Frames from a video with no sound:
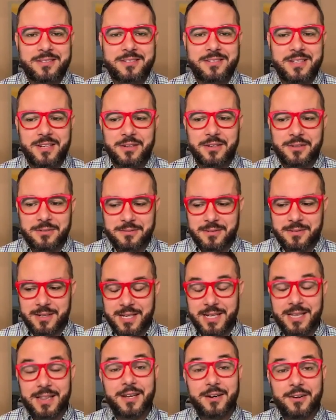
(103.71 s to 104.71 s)
Steel. Nice.
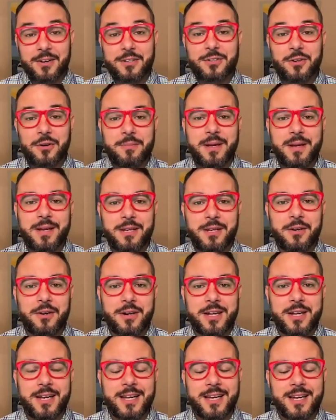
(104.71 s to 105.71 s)
He literally told me
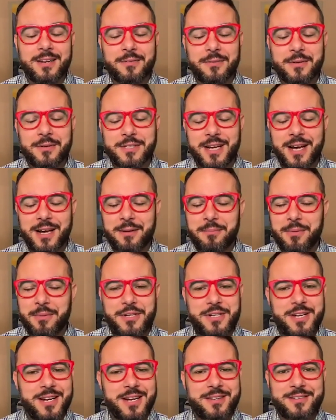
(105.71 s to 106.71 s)
you're an idiot, which I
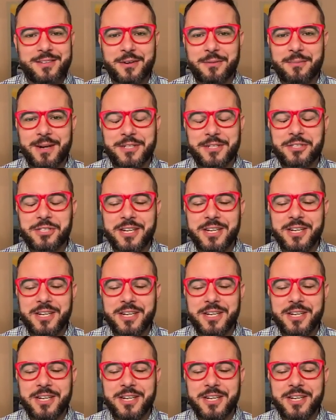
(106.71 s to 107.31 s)
appreciated so much.